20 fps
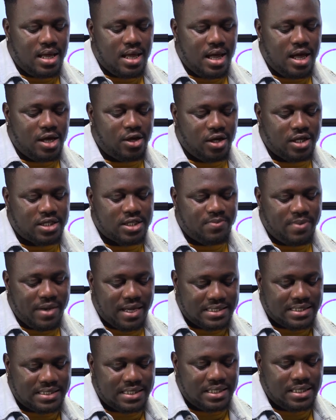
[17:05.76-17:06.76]
Are you
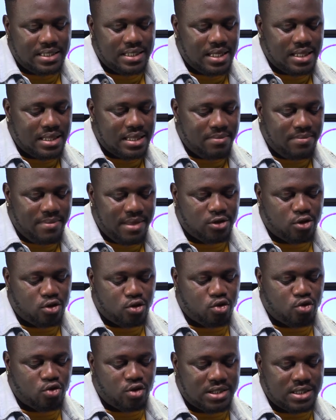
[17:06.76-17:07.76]
expecting the men
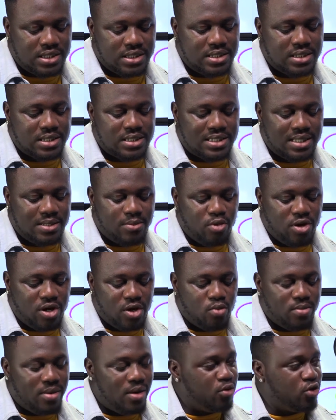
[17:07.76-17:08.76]
to treat it the same way
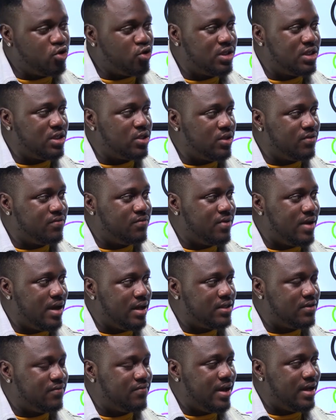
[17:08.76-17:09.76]
the woman would treat it if
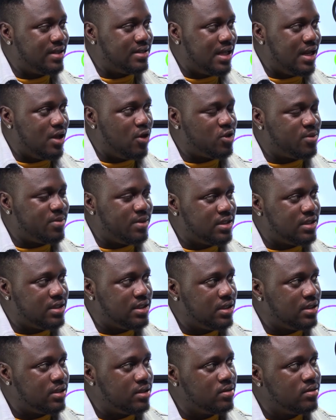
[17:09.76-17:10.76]
she finds that her husband is
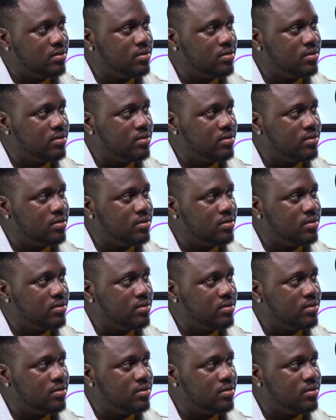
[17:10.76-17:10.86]
cheating?